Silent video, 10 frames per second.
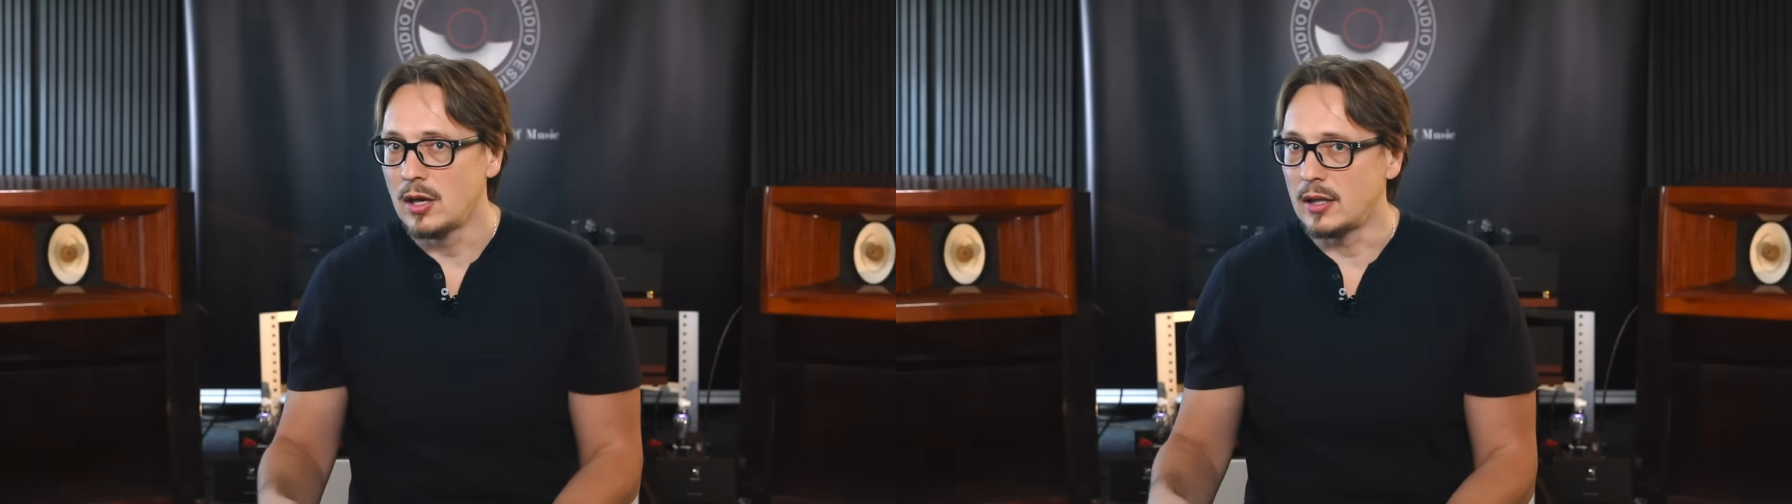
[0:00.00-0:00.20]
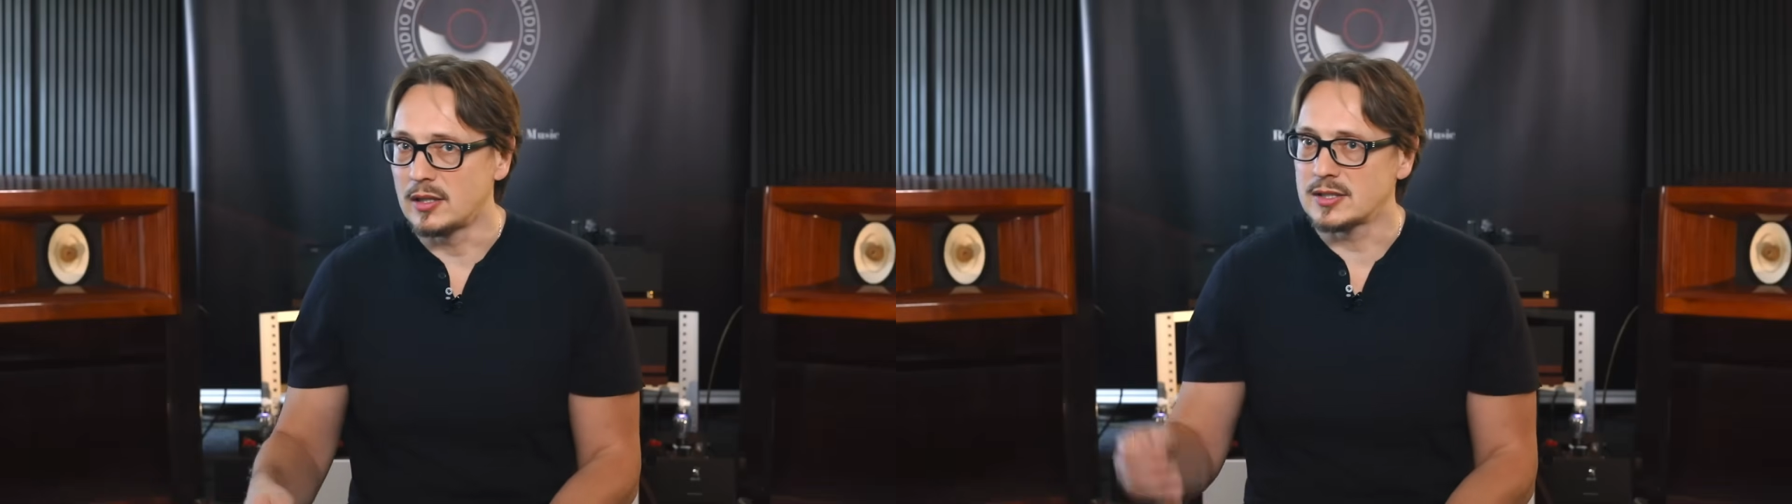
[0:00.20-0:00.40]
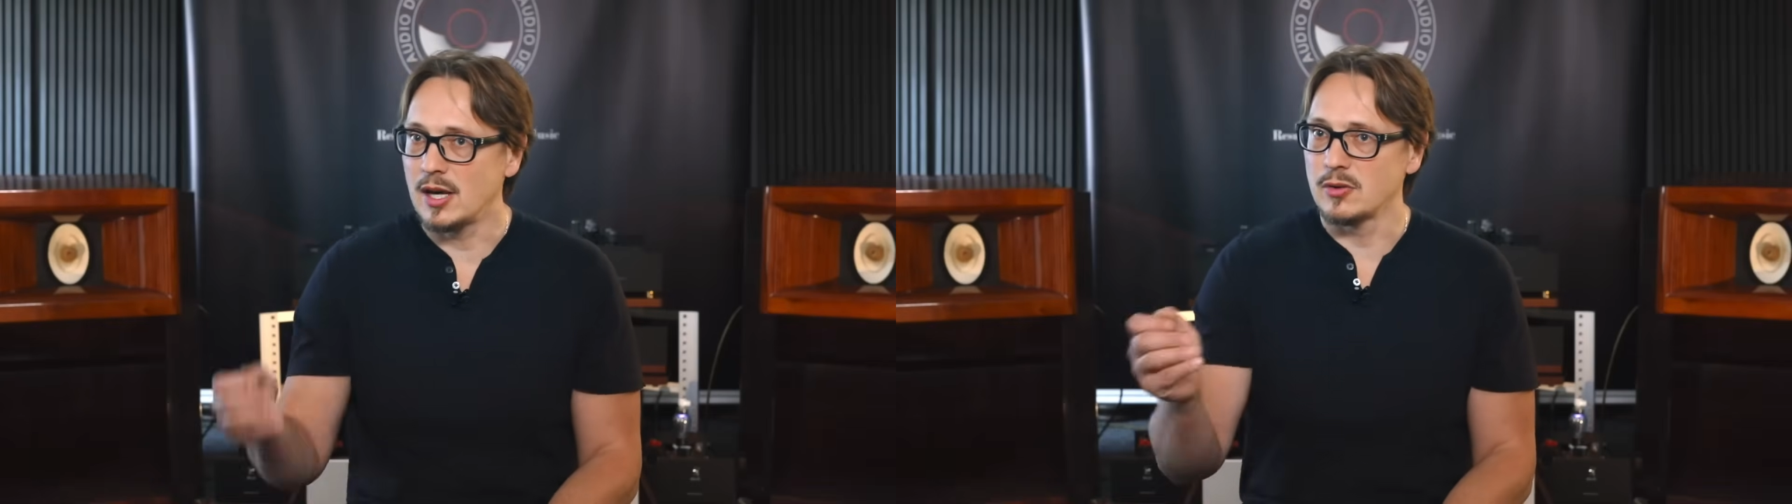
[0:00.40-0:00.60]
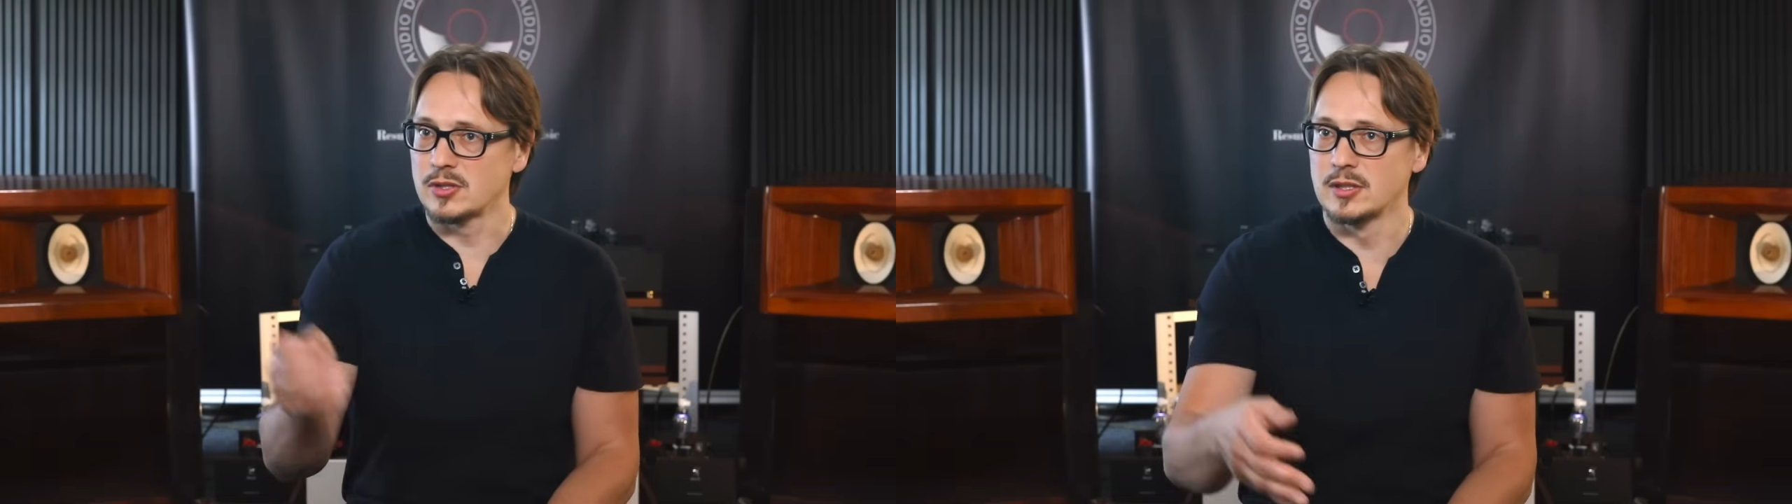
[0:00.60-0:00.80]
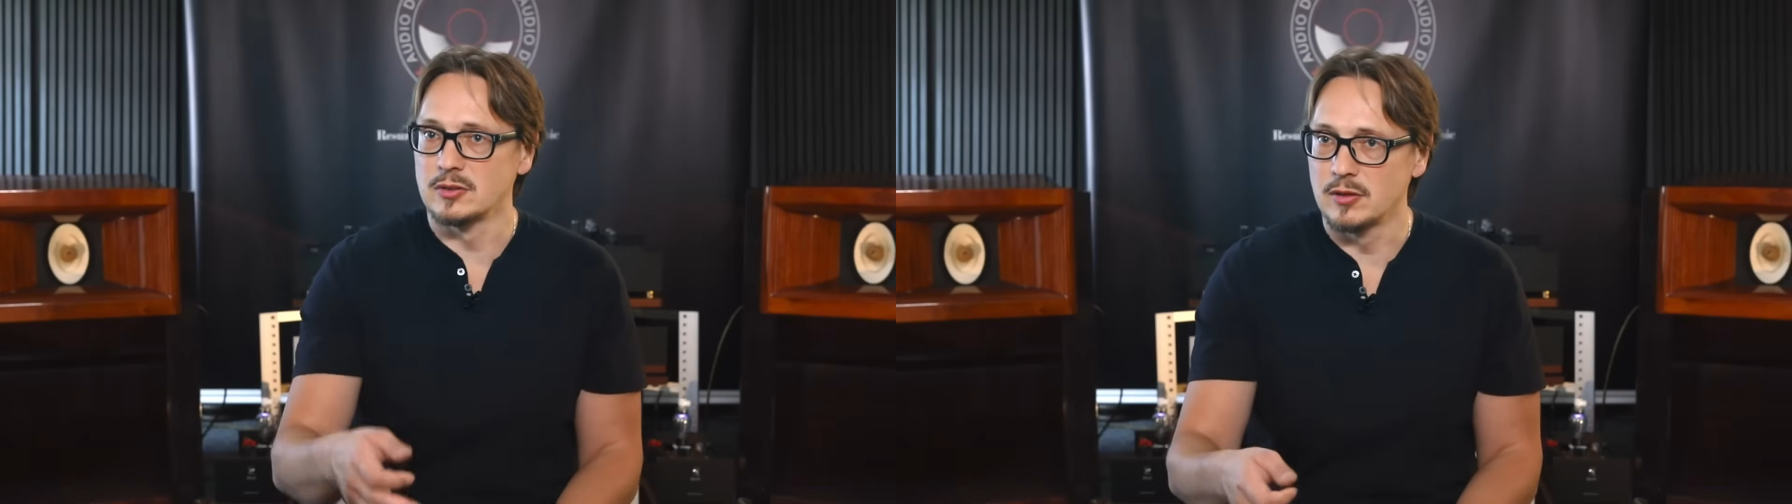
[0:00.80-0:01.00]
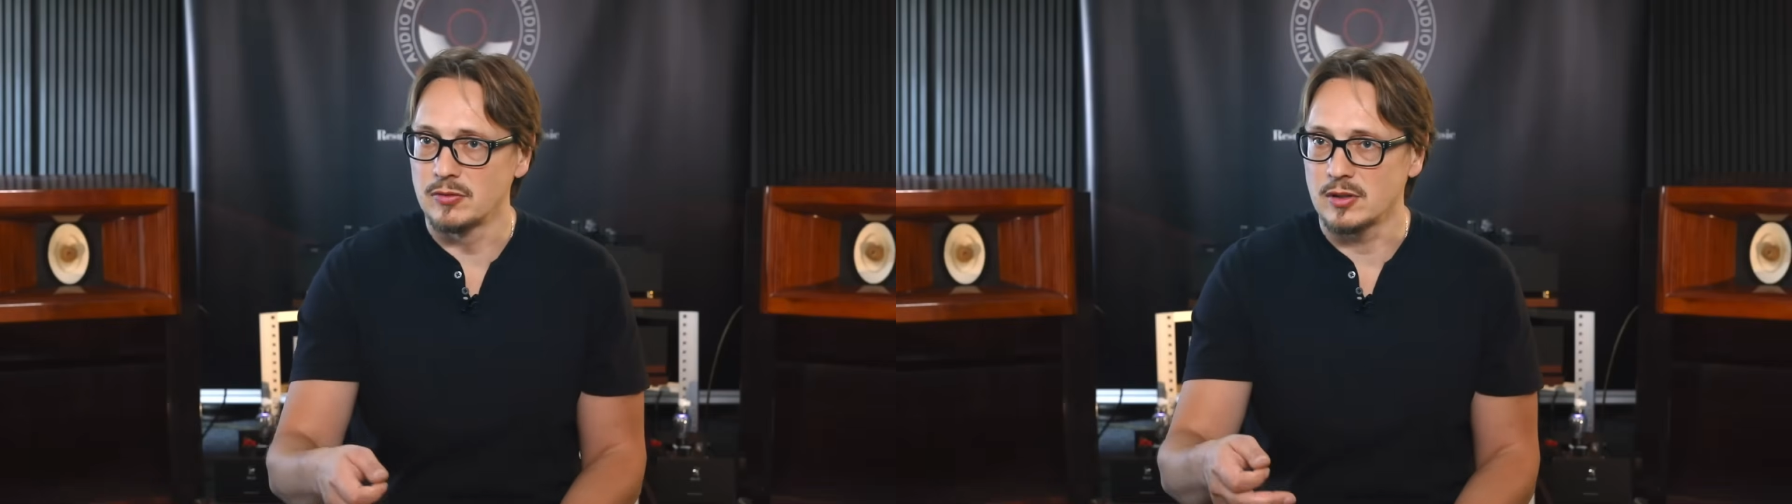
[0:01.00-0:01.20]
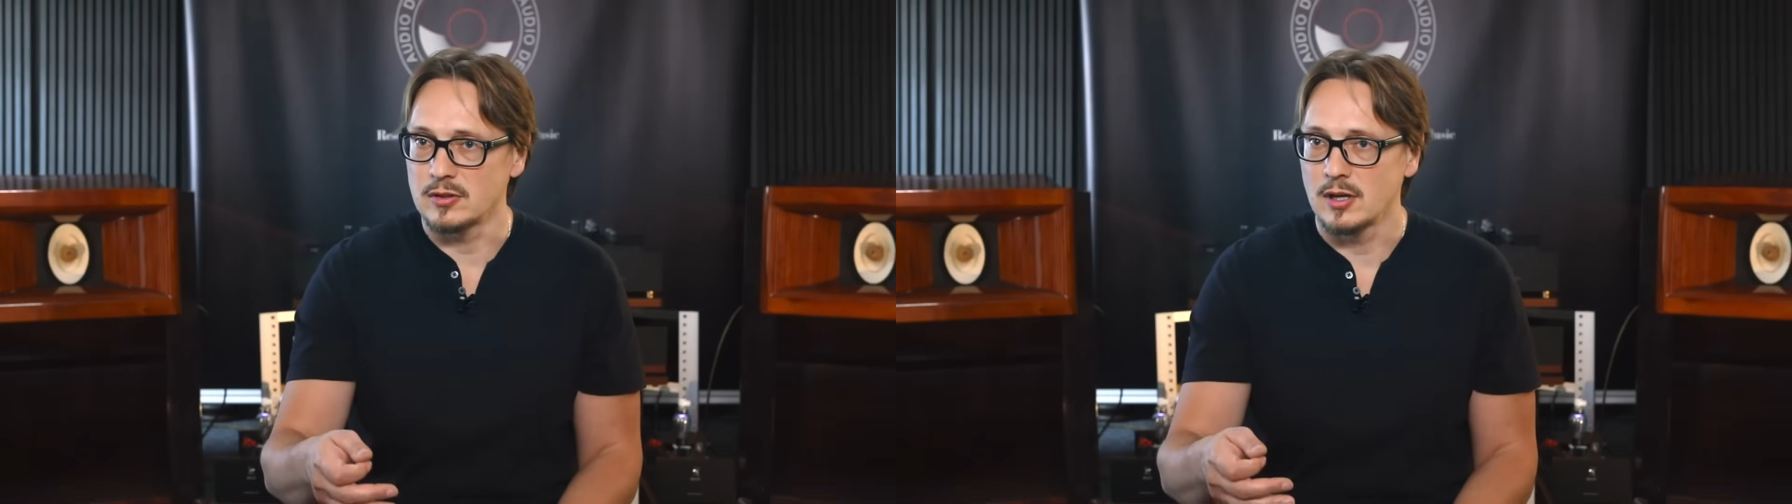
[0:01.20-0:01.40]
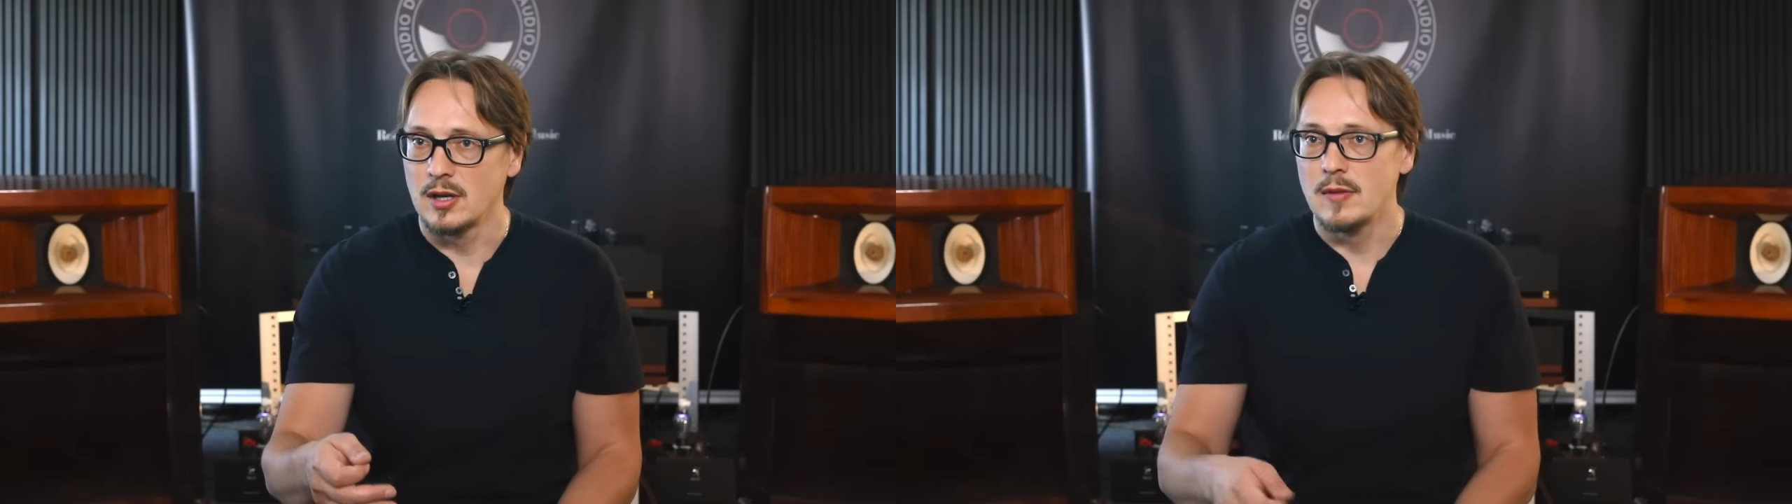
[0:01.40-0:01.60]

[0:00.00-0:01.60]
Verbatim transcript: and it sounds still different.